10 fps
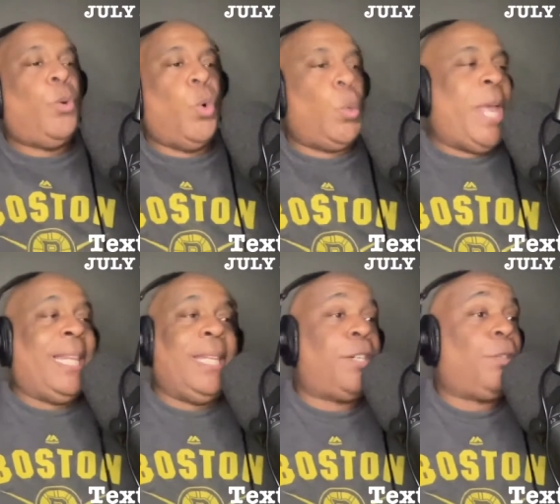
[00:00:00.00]
who they
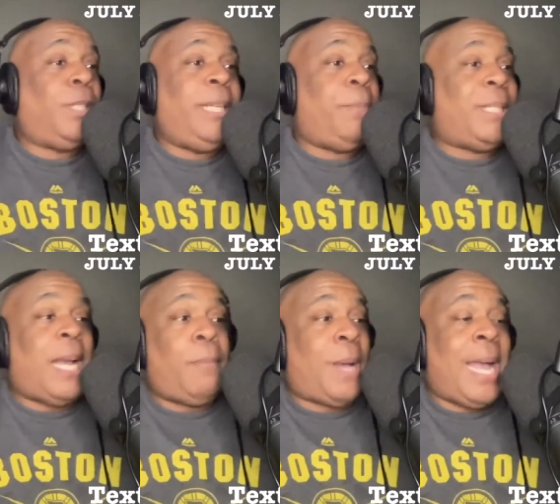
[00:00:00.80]
literally,
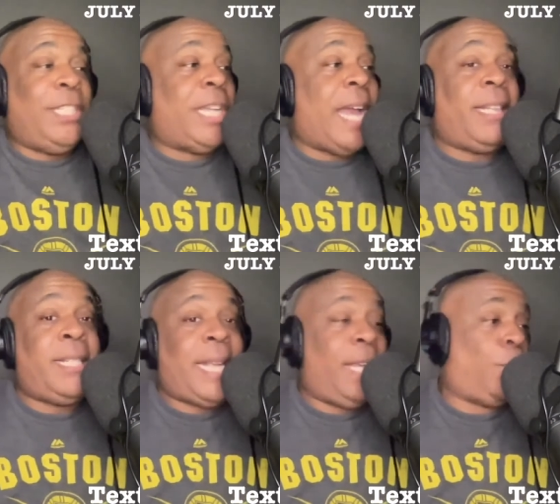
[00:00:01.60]
behind
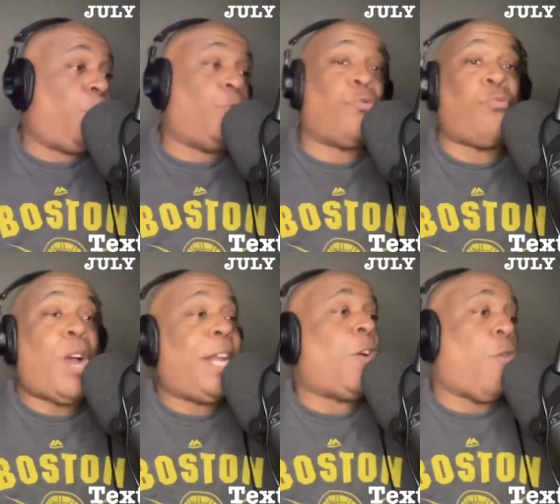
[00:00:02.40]
Jonathan Taylor, was
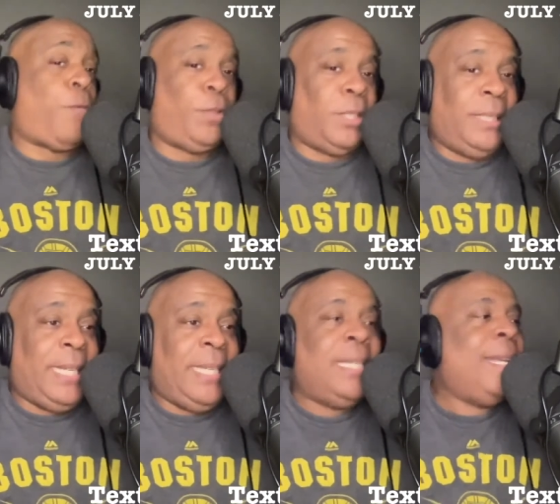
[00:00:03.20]
running over the
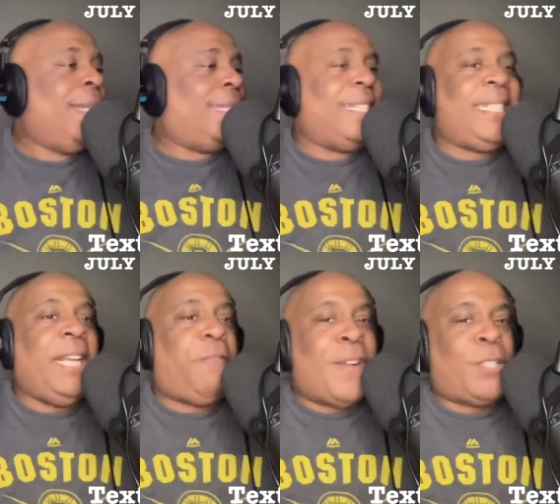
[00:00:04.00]
league. The
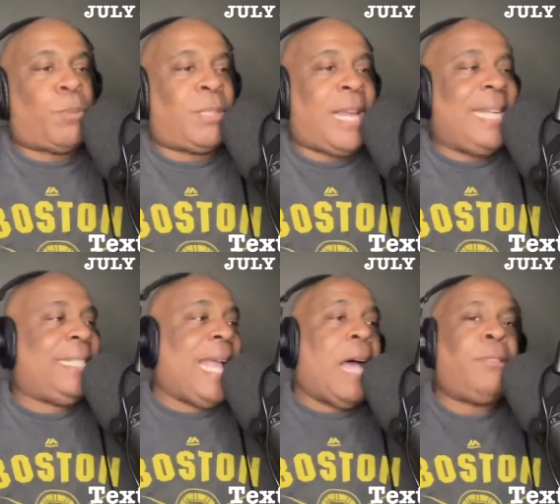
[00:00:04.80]
defense was
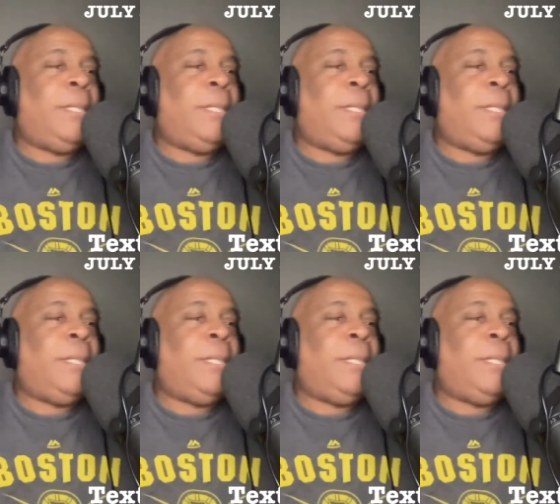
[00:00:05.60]
lights out,